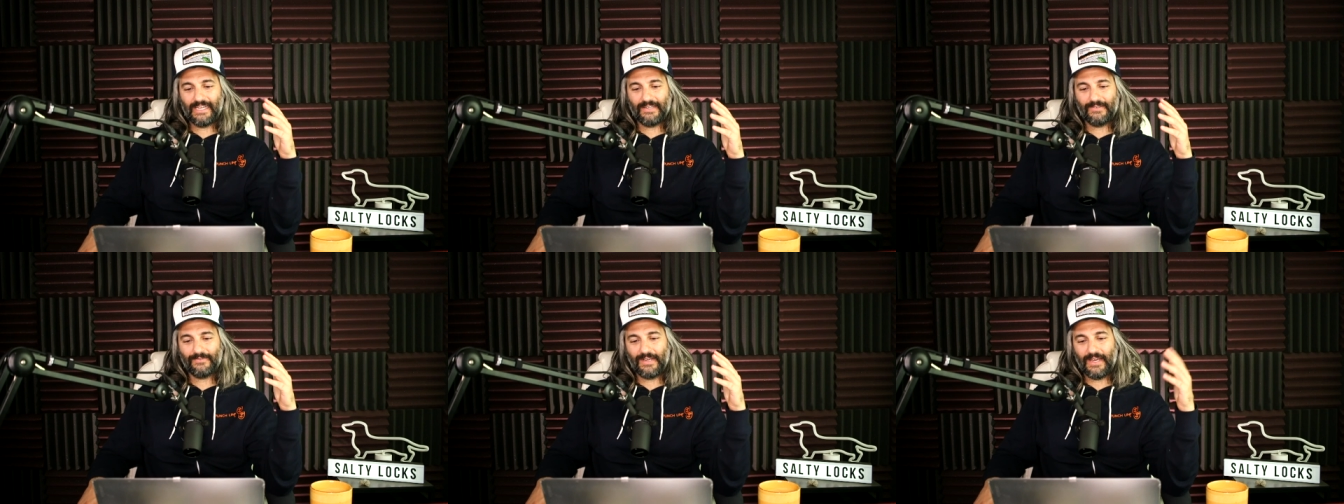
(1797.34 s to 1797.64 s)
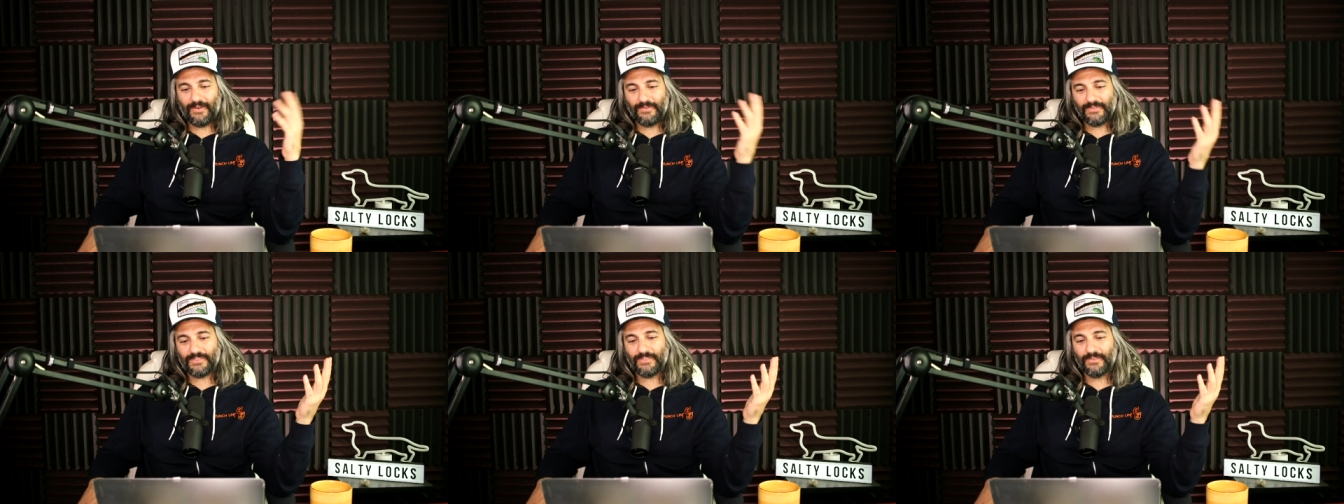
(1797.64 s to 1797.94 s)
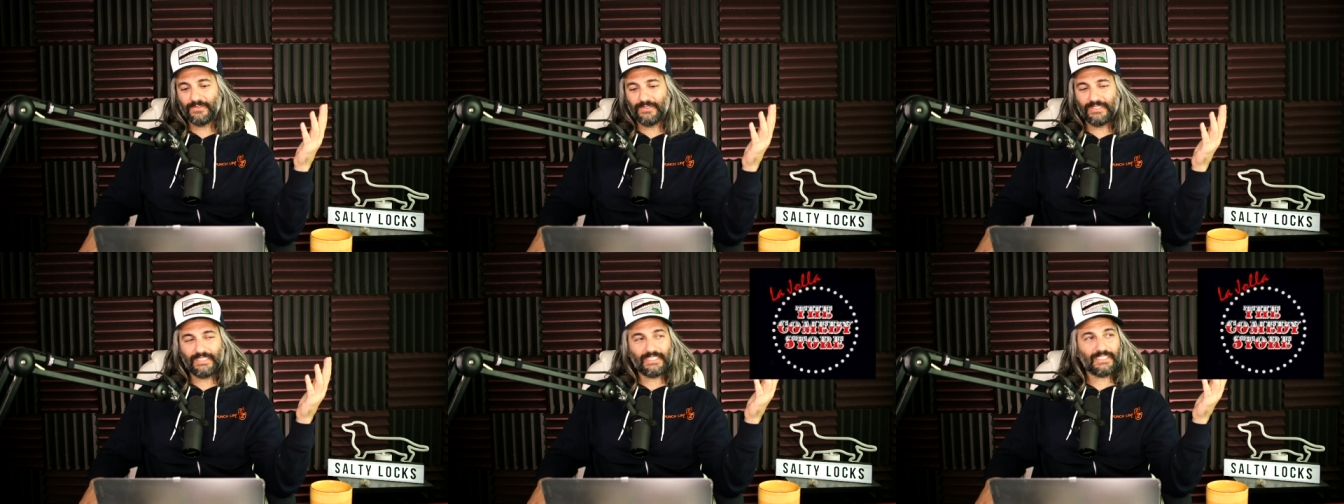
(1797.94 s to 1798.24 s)
I was
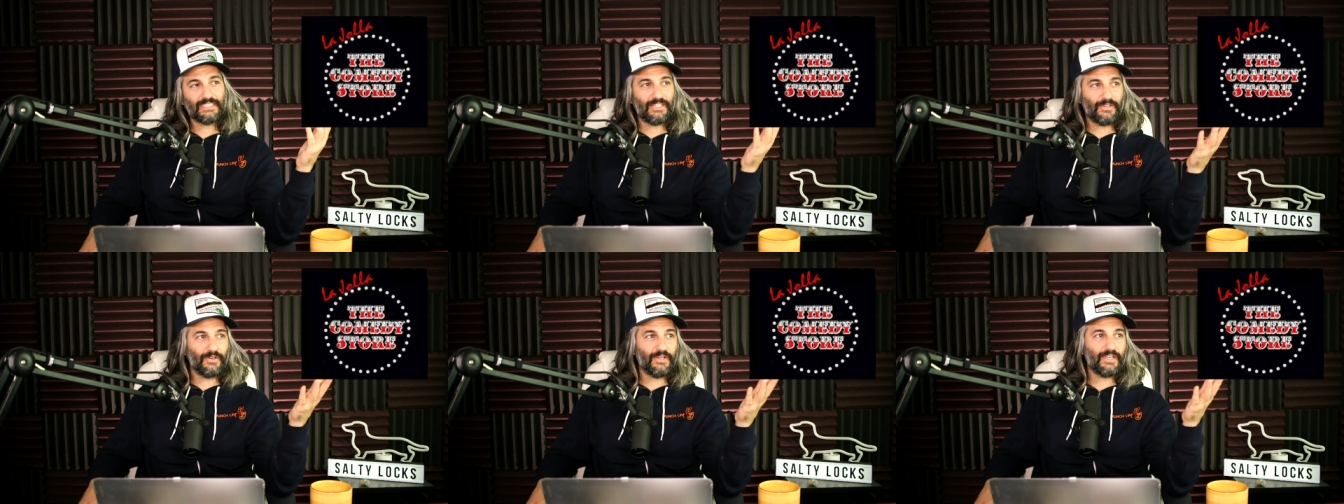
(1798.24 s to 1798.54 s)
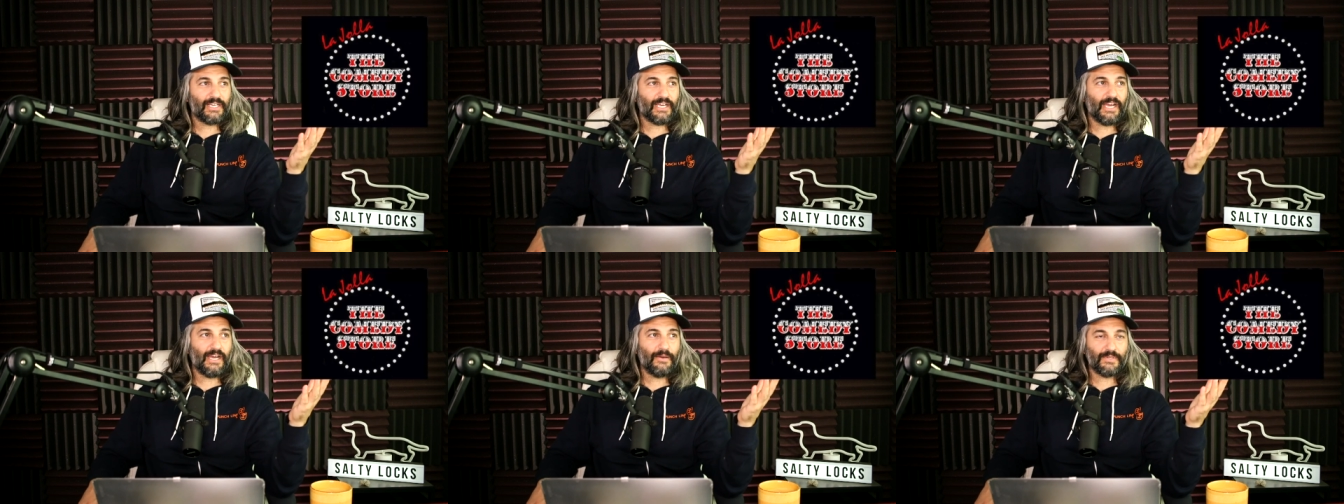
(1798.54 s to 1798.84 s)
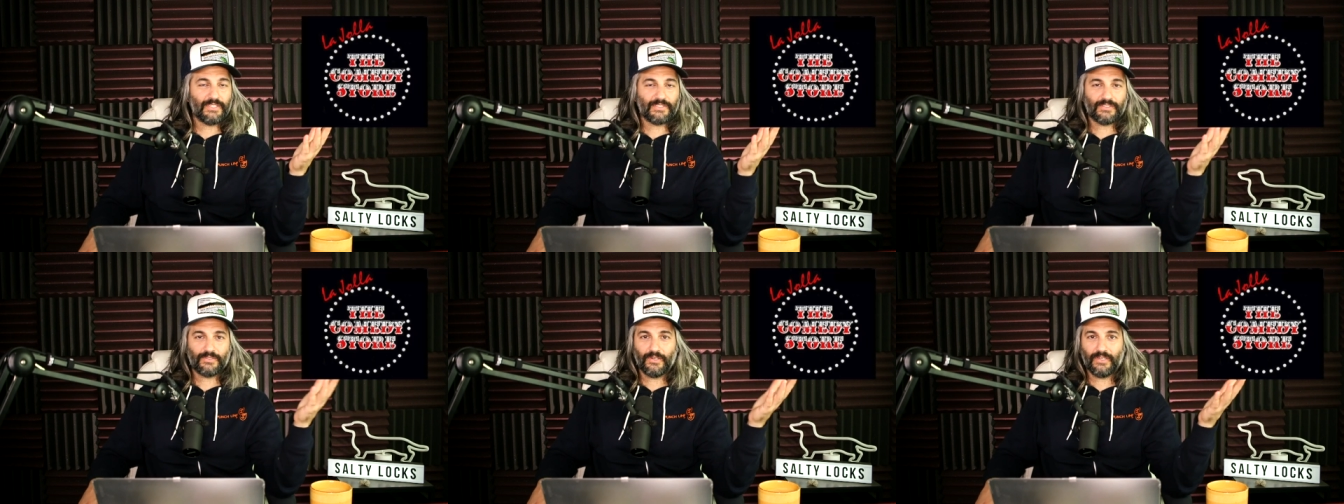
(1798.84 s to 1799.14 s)
doing La Jolla
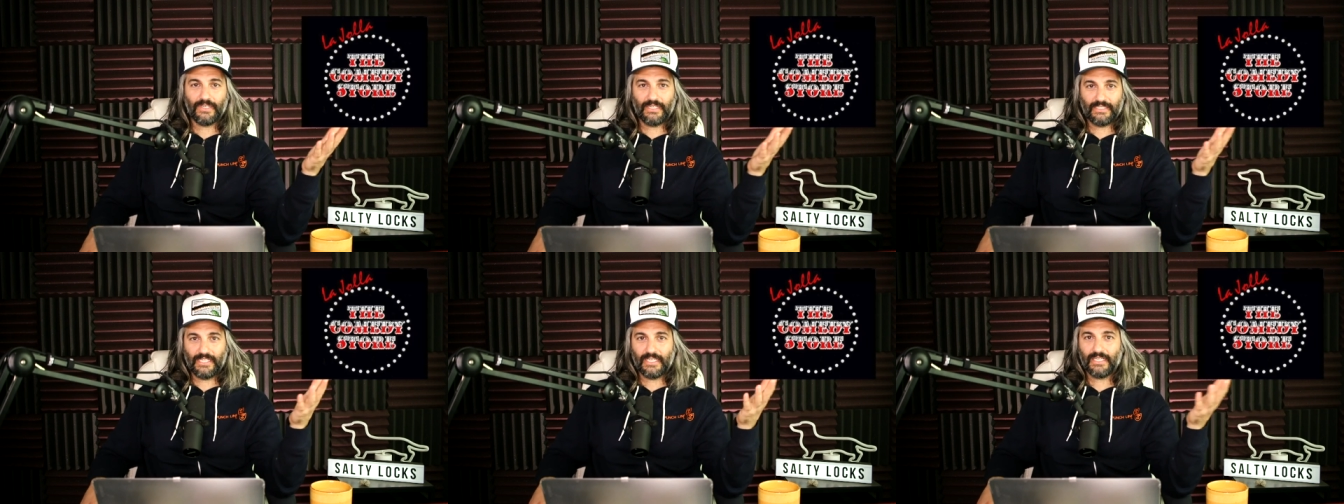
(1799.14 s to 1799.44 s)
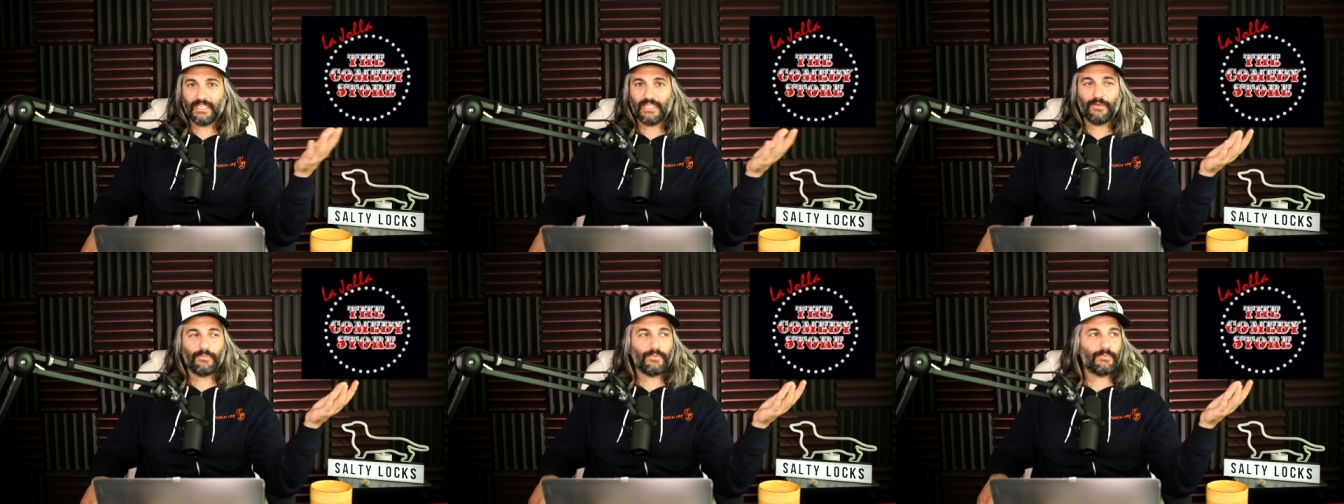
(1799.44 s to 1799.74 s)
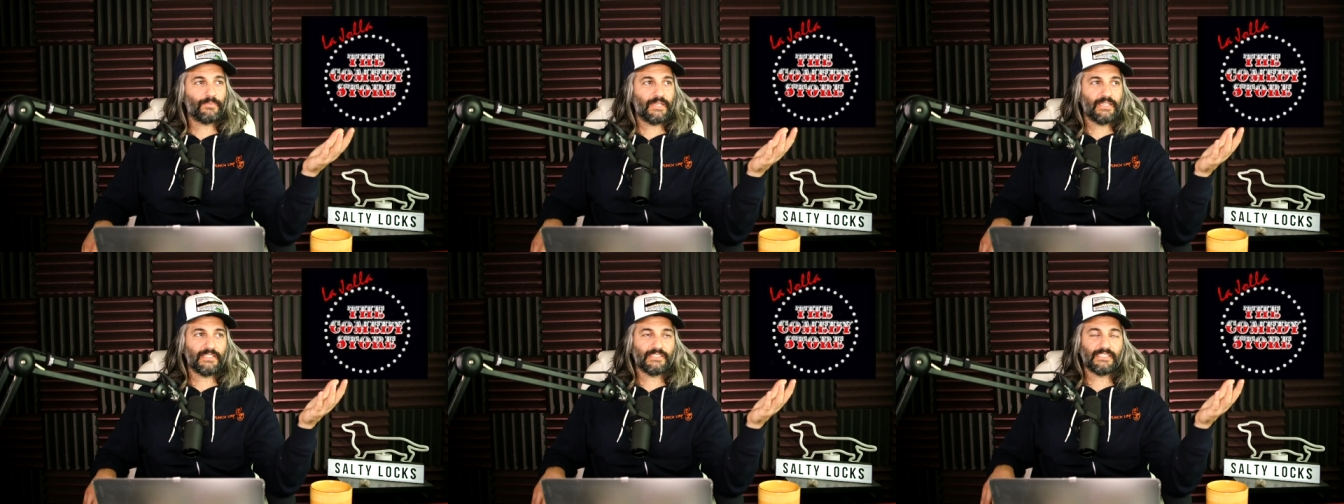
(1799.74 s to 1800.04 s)
Comedy Store. I take a couple
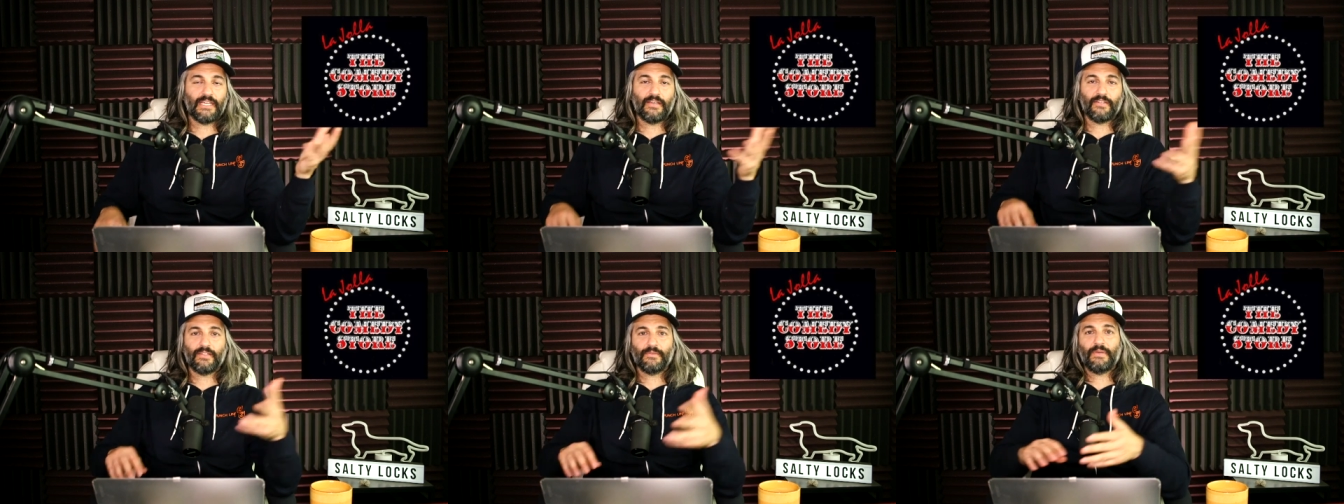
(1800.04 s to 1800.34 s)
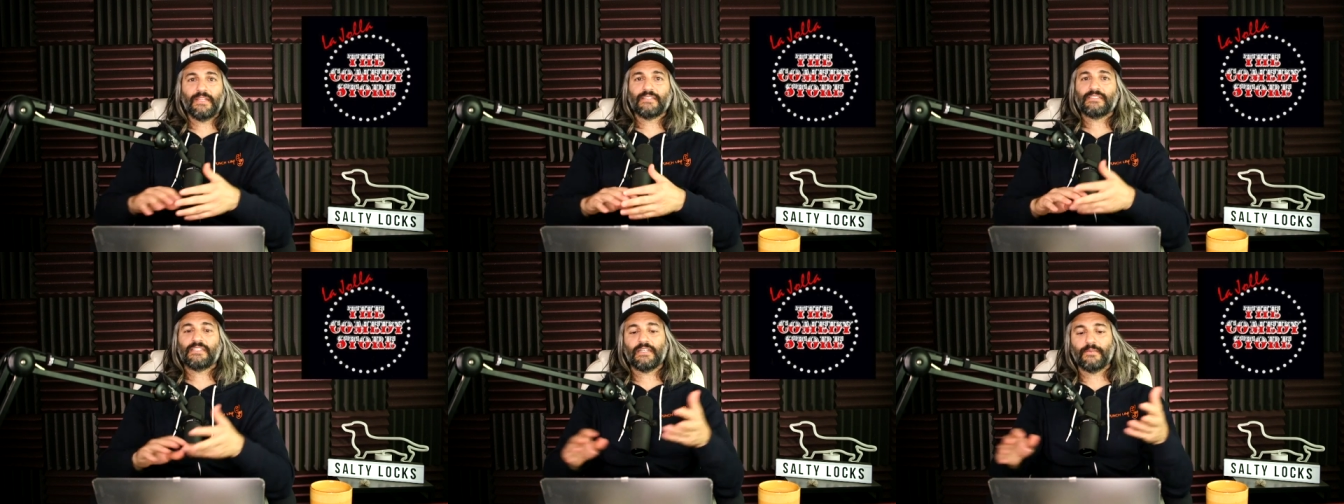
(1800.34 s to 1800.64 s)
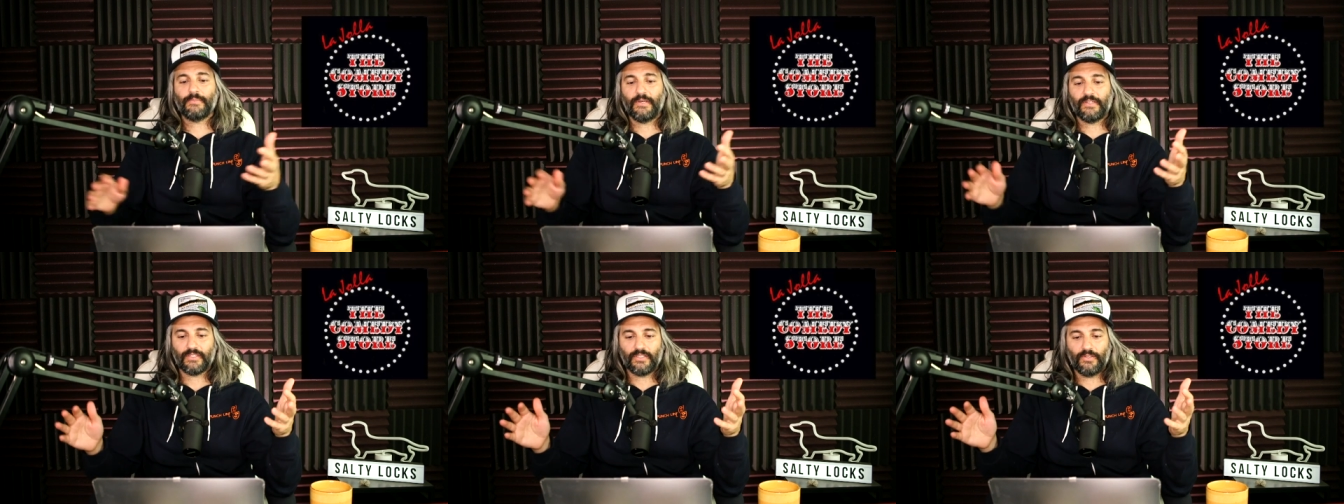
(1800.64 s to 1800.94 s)
buddies down. The best thing
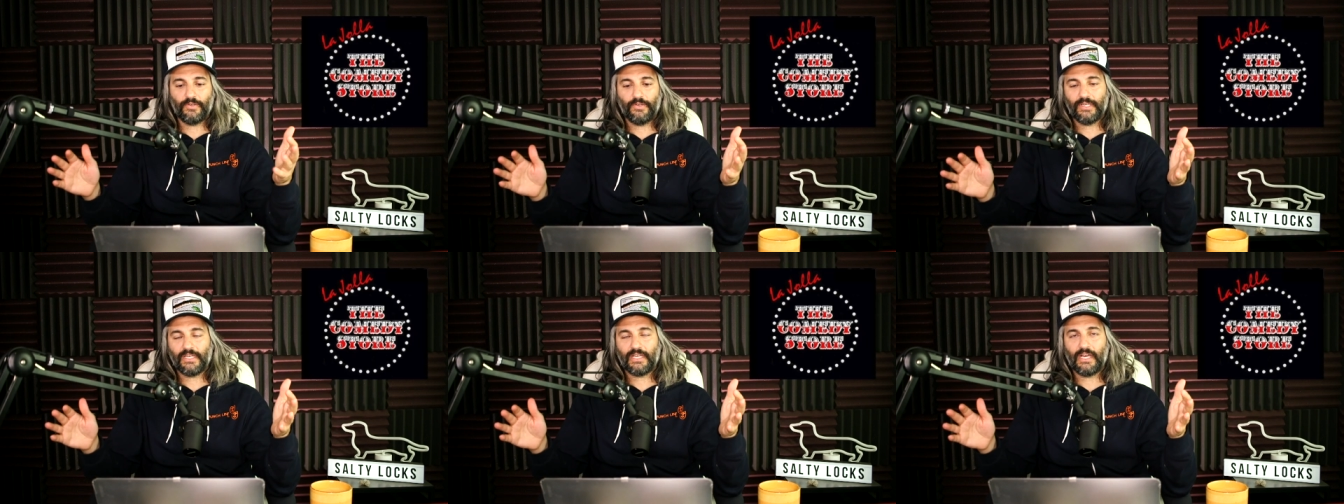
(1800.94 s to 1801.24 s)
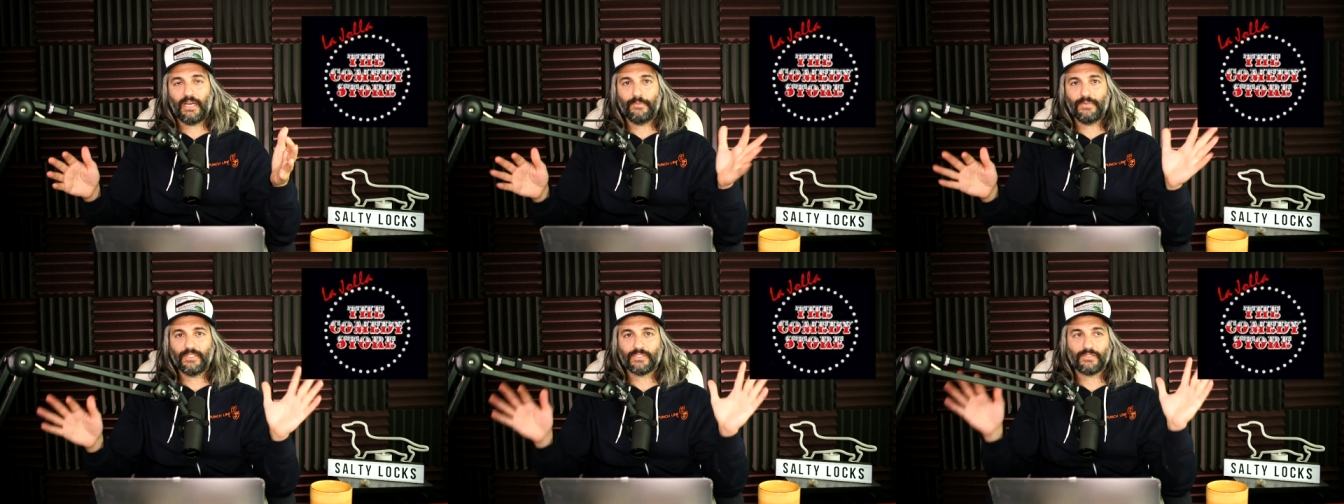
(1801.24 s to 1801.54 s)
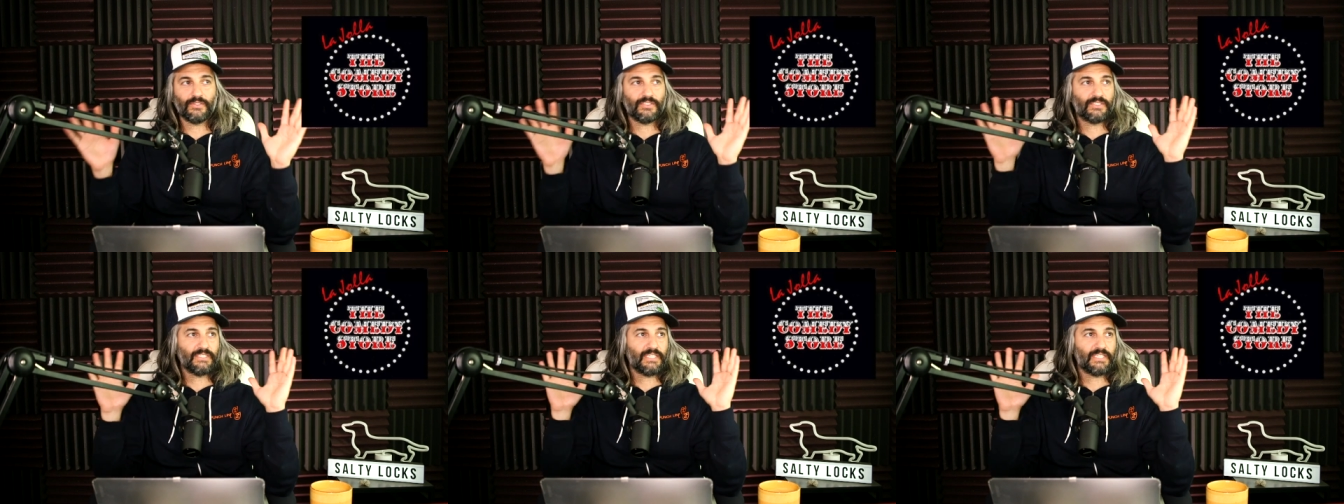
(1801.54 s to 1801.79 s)
about the La Jolla Comedy Store is you